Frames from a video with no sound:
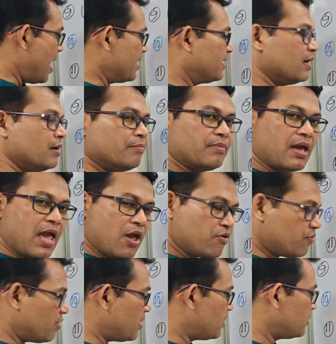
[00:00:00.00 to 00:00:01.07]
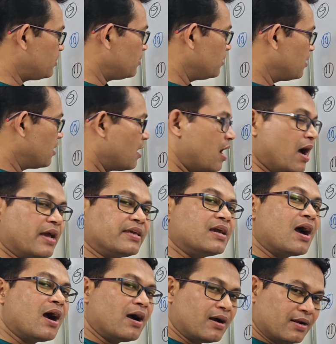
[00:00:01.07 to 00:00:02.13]
I am aware,
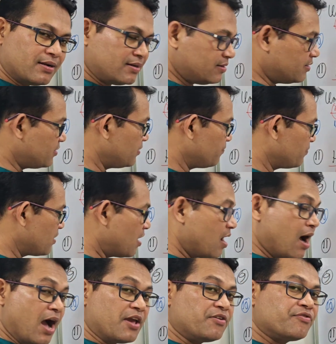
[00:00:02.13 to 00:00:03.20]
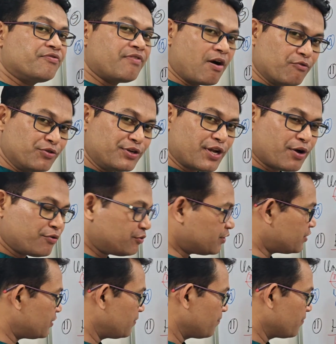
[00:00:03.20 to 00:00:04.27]
I heard, I found
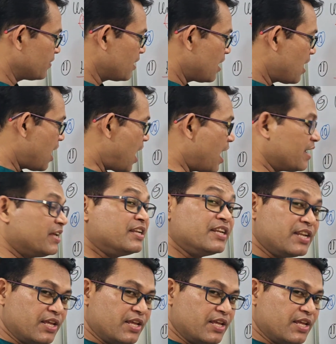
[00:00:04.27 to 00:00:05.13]
out, I